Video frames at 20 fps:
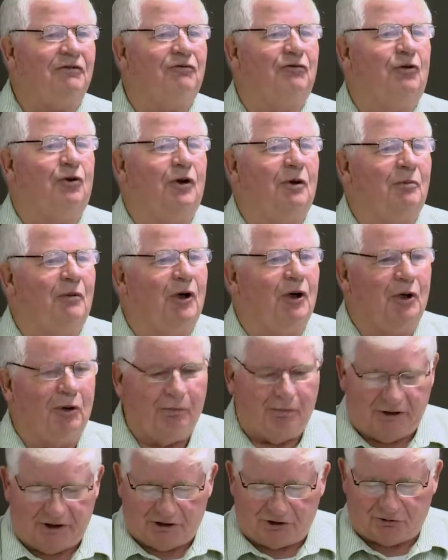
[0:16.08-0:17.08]
form a
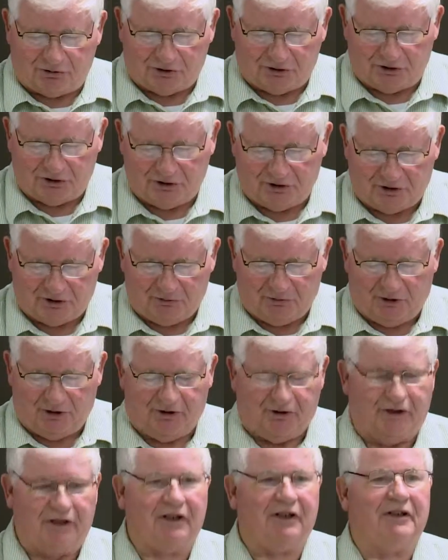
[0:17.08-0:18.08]
home-based Christian
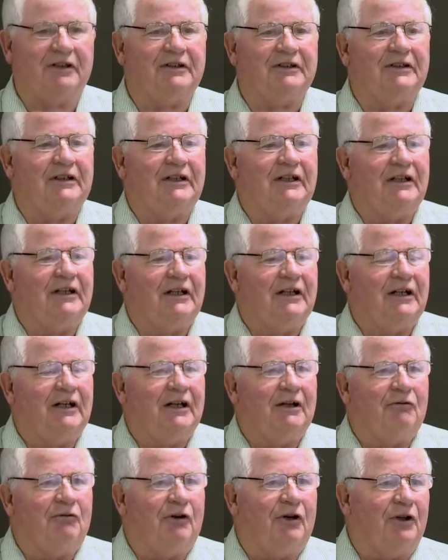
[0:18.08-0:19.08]
community?
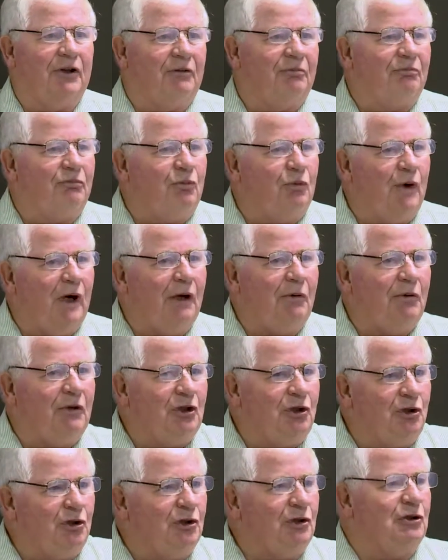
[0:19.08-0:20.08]
Well, the way we
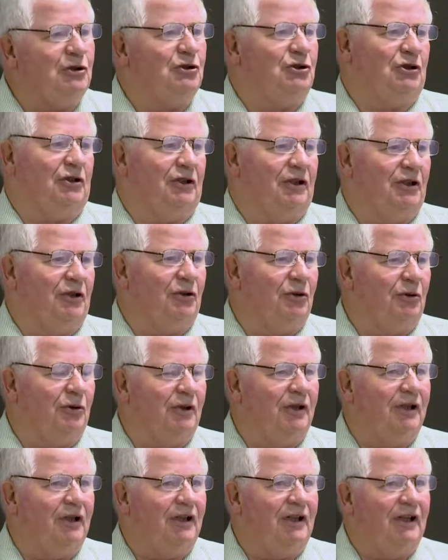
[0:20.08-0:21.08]
usually
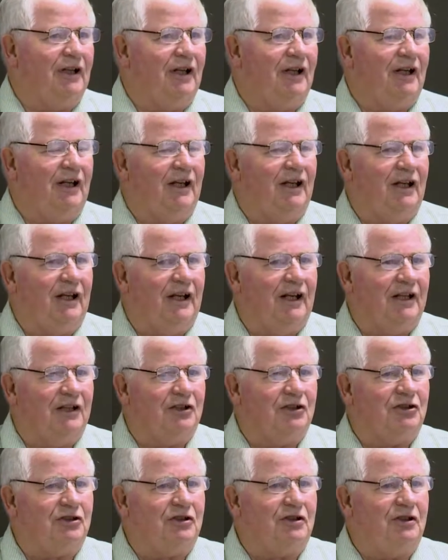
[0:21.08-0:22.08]
do it
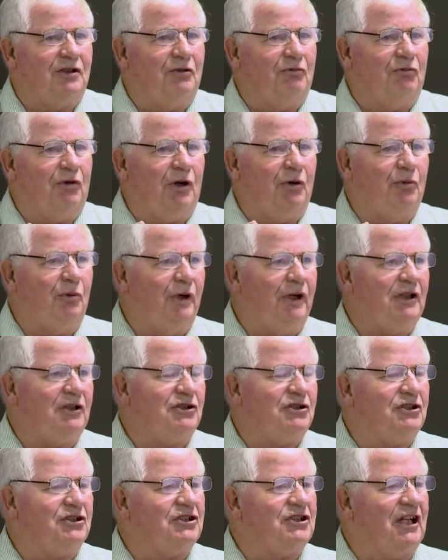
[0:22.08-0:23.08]
is we
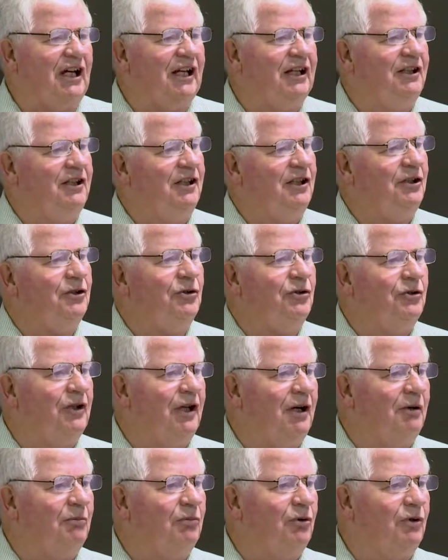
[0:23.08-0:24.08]
reach this ideal
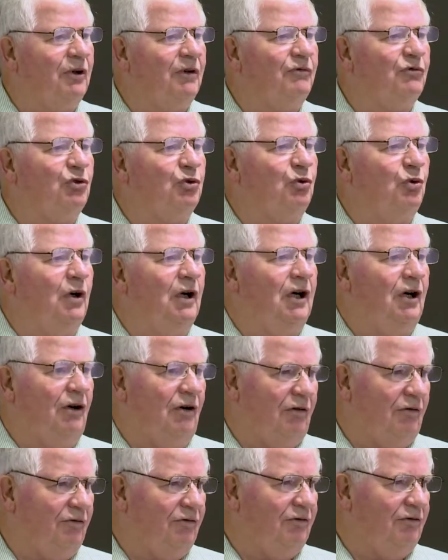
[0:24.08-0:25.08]
number of
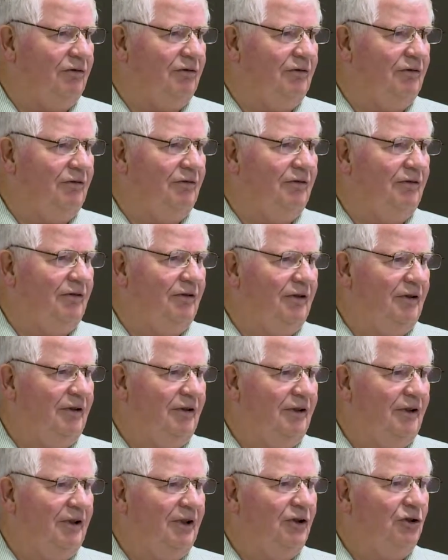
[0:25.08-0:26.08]
12.
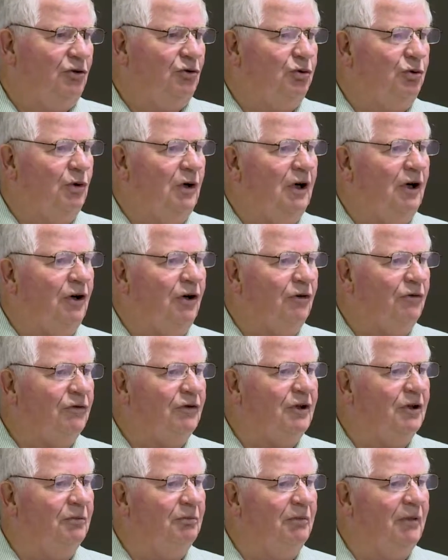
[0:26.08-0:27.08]
12
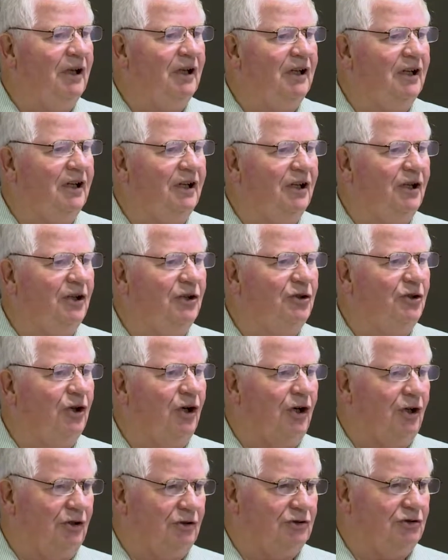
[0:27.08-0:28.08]
committed
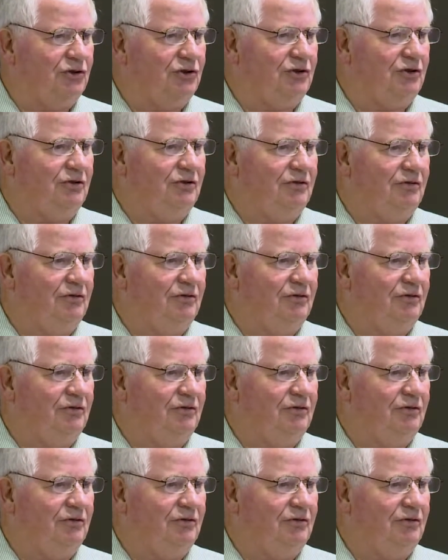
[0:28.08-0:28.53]
adults.